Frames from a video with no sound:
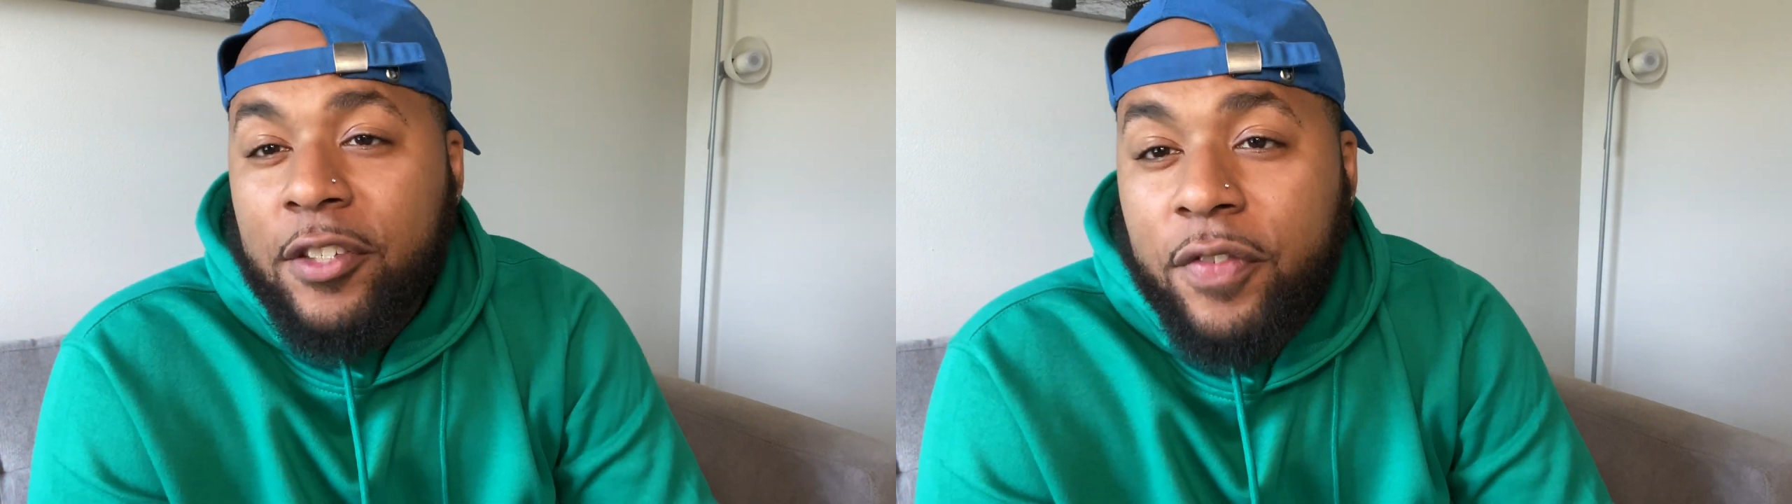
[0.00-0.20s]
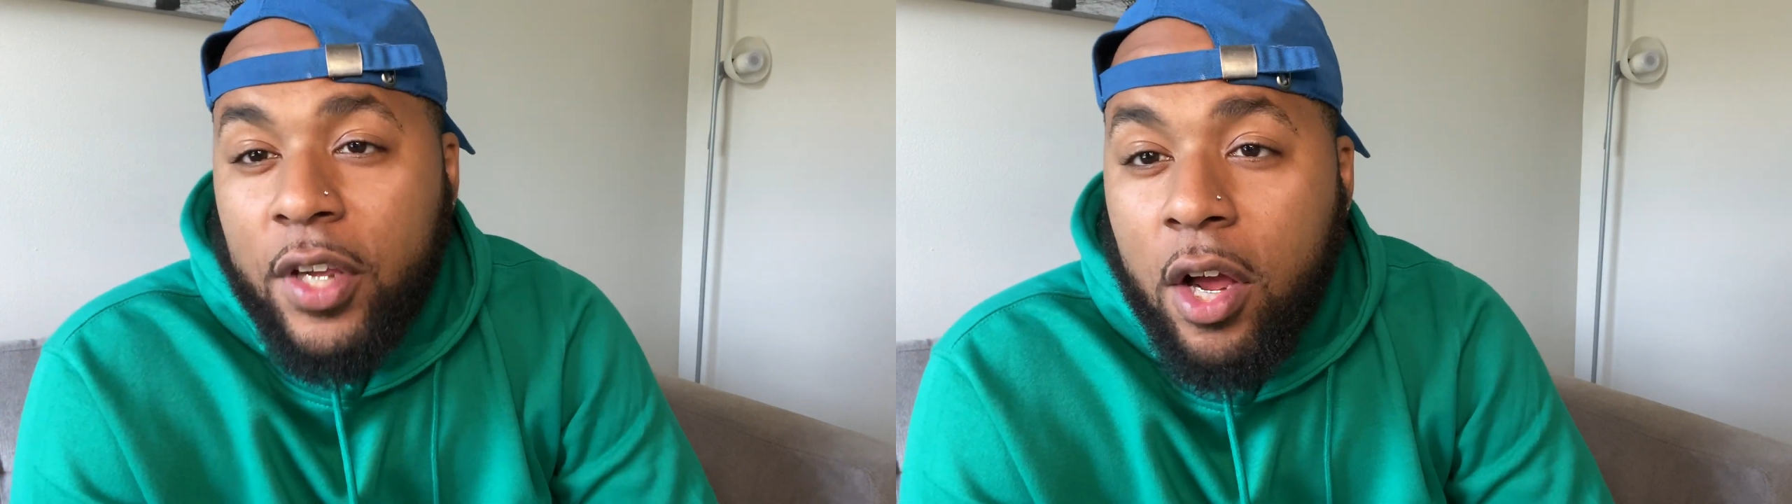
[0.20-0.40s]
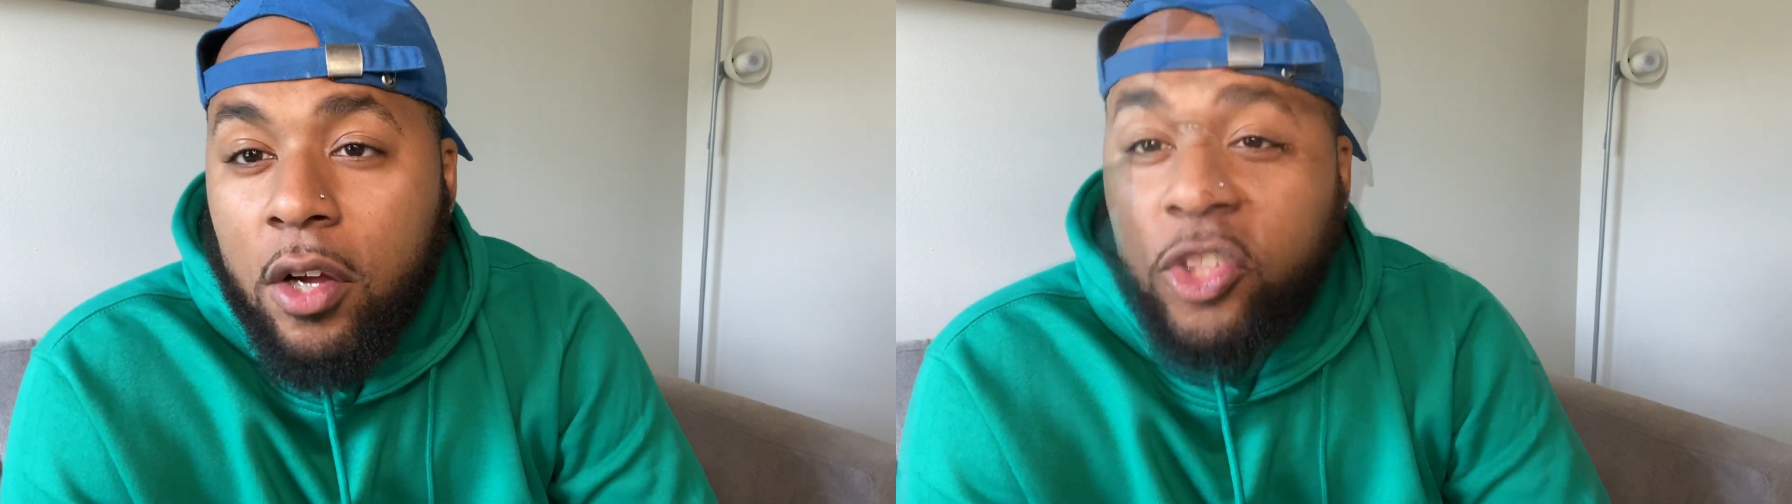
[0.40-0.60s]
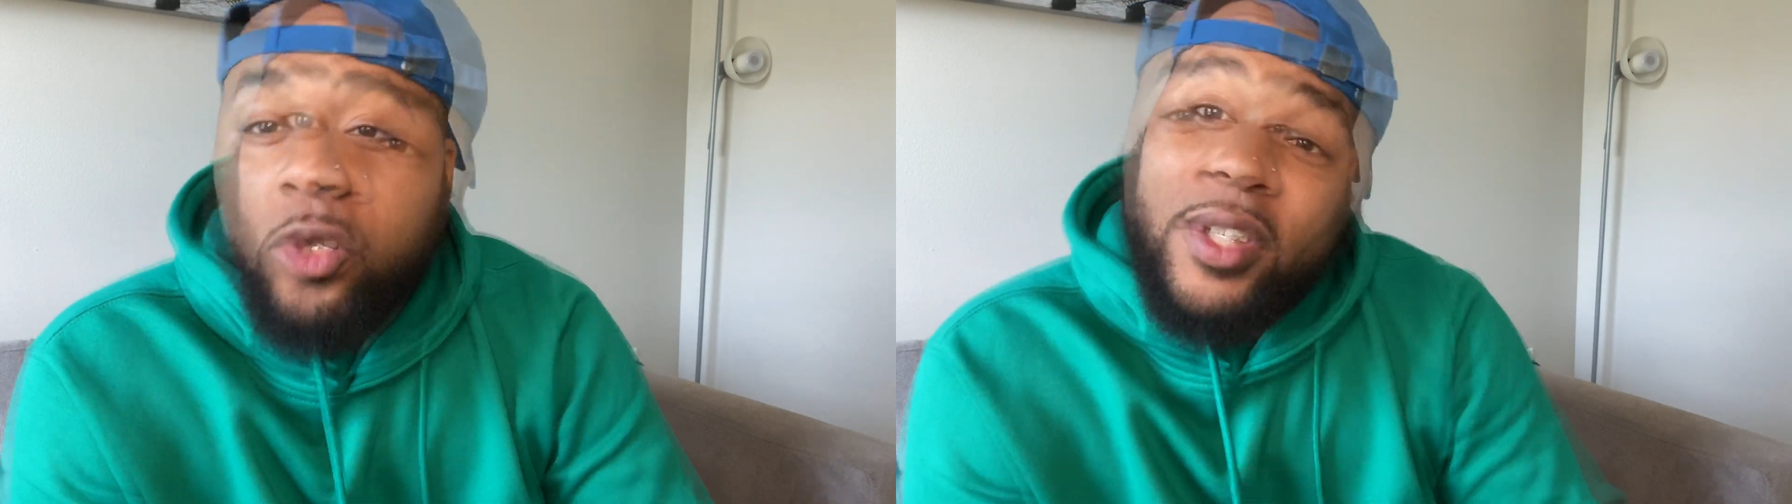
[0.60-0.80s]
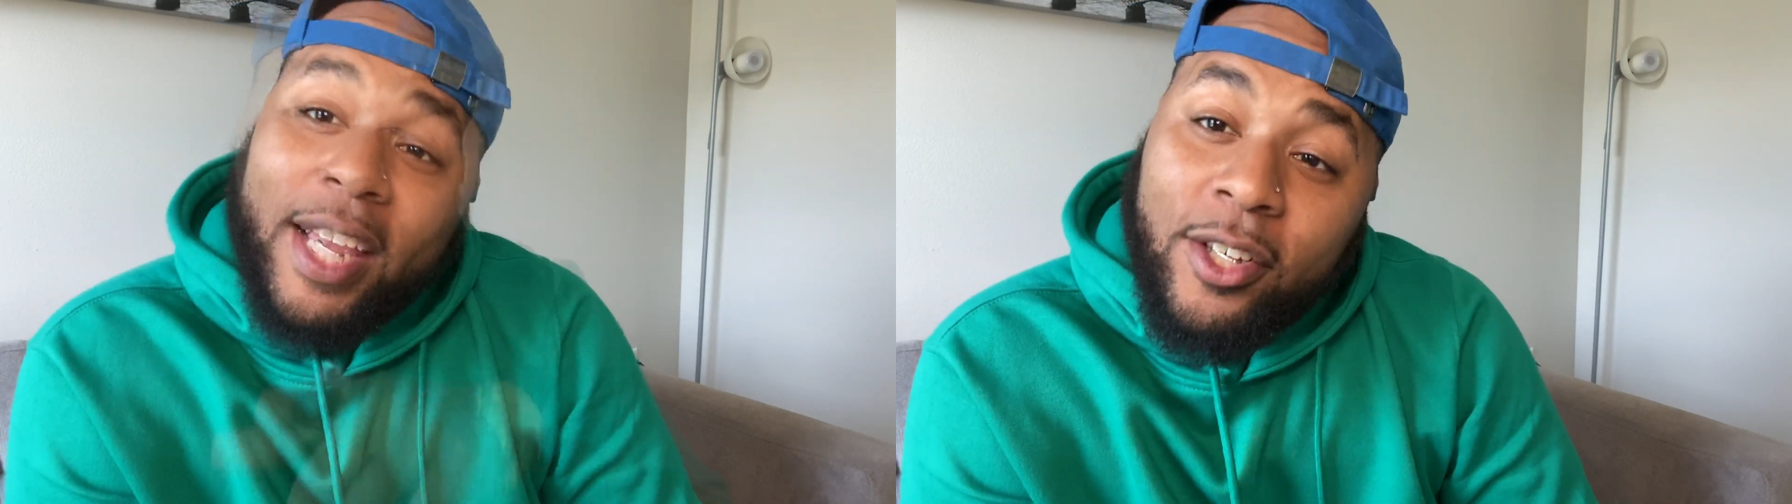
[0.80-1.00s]
for y'all, so
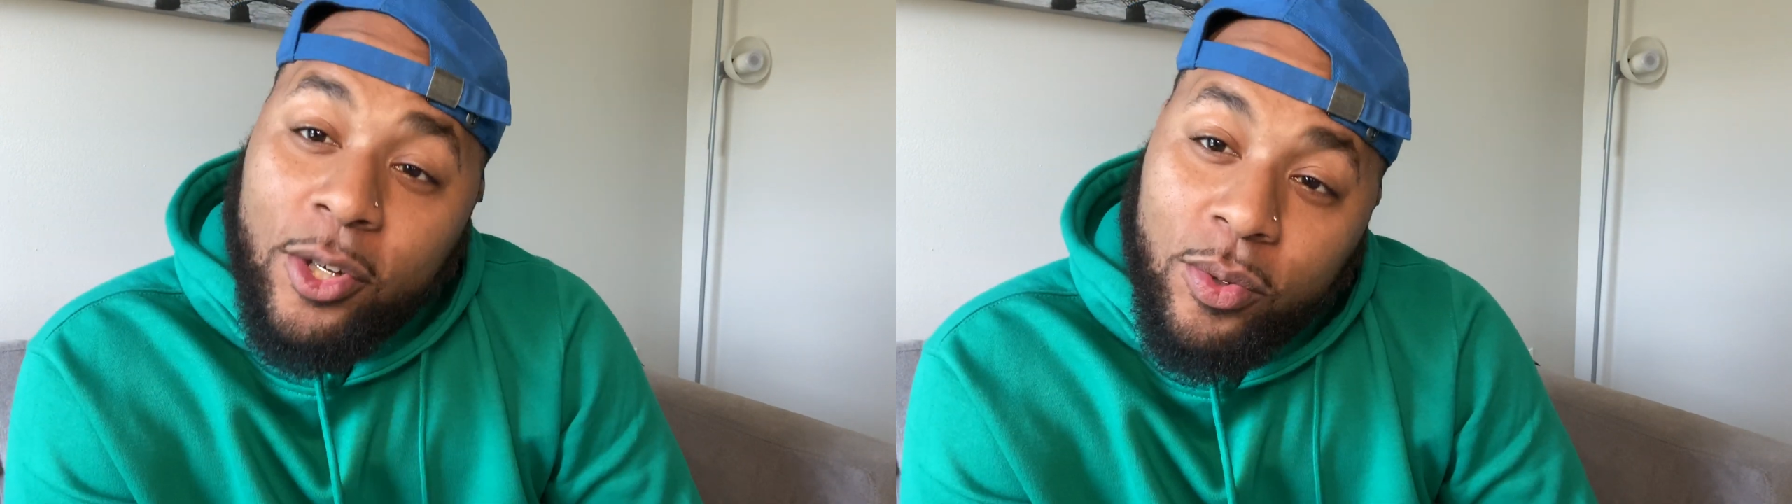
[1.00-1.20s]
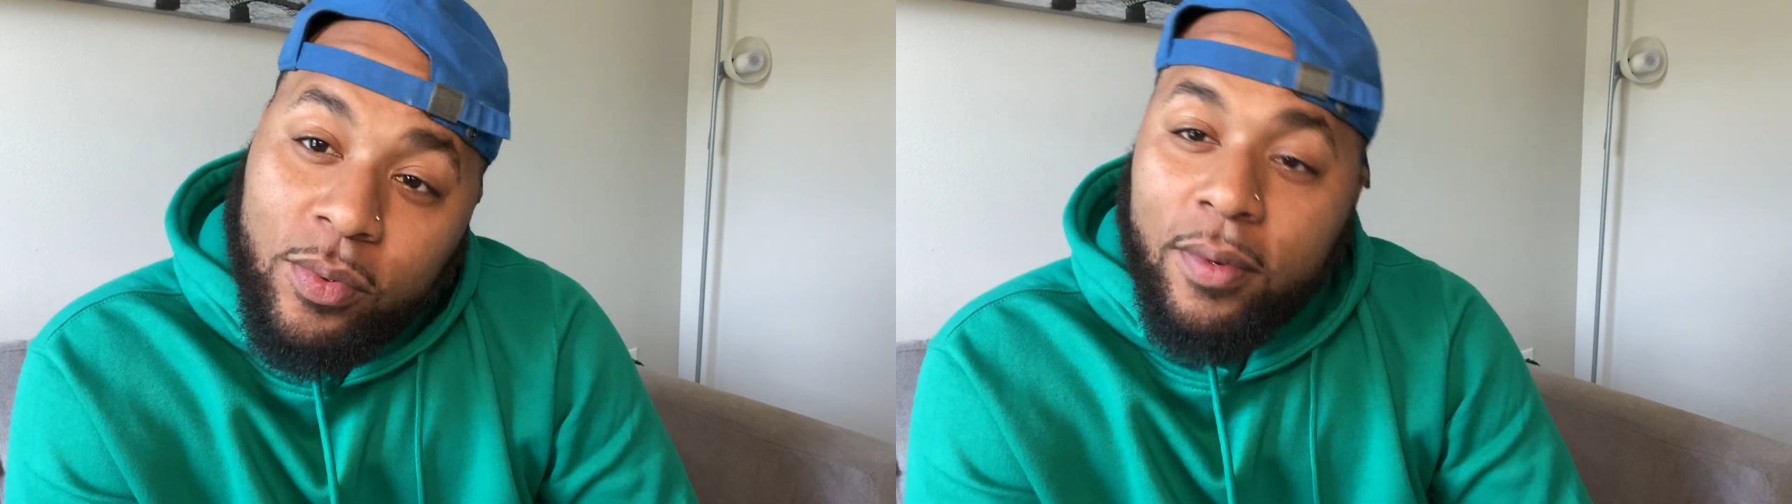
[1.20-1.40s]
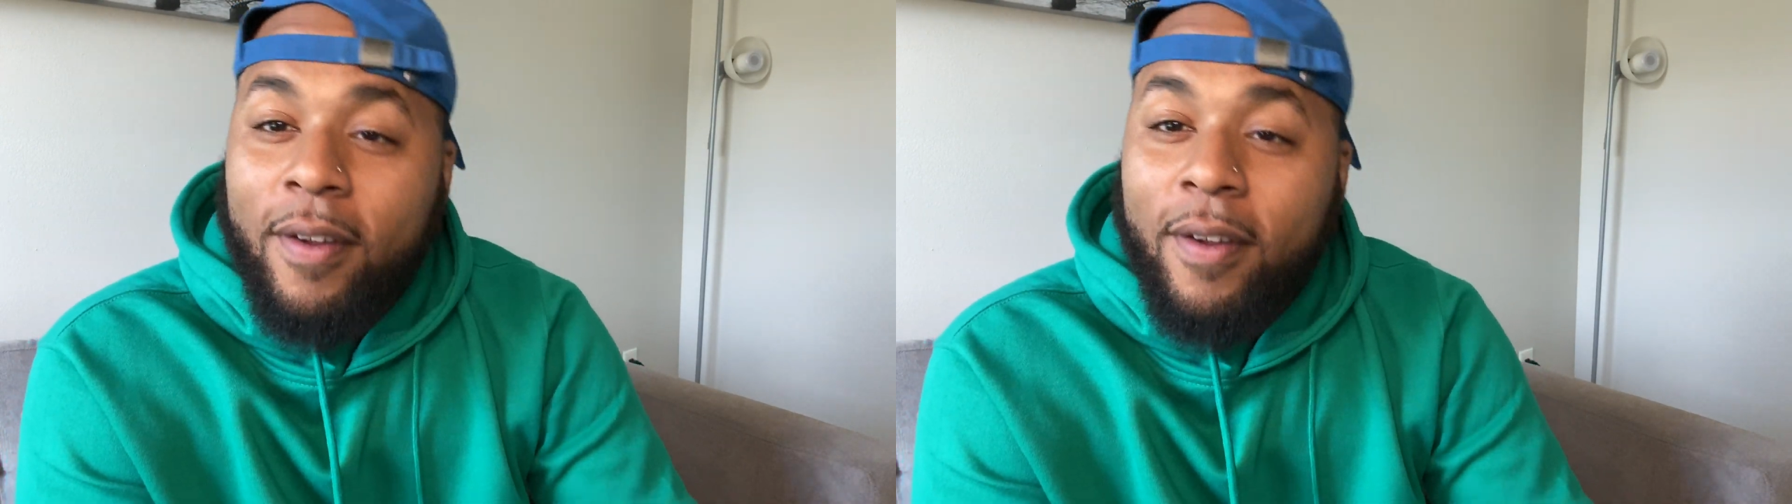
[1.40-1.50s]
stay tuned.